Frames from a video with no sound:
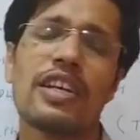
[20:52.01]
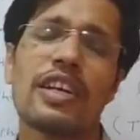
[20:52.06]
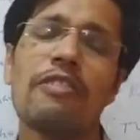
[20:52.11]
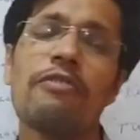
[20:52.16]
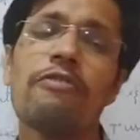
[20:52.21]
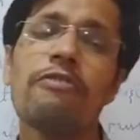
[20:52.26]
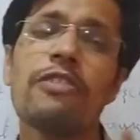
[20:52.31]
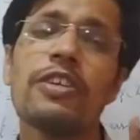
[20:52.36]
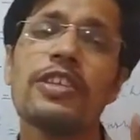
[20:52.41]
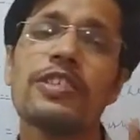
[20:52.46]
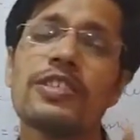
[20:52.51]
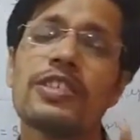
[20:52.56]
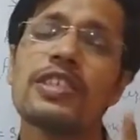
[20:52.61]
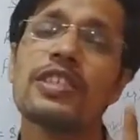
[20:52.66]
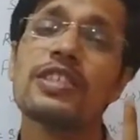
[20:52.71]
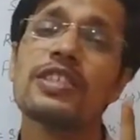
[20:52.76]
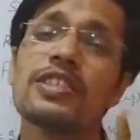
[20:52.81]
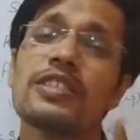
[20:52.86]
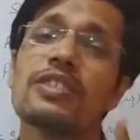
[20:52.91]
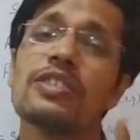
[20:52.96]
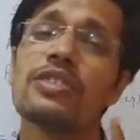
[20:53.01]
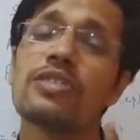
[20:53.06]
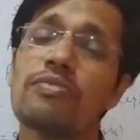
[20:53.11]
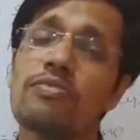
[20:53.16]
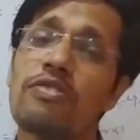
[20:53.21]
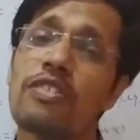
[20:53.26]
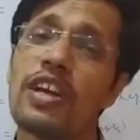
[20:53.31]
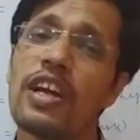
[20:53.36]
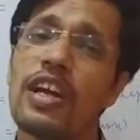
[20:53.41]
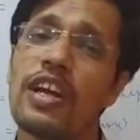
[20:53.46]
Every sixth
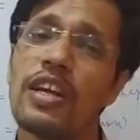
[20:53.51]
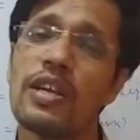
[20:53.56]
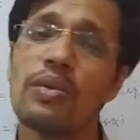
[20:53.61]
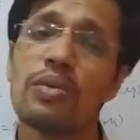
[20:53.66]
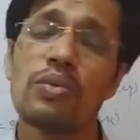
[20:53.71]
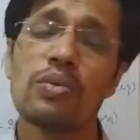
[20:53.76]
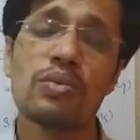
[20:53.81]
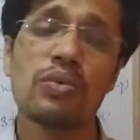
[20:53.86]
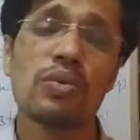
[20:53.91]
friend,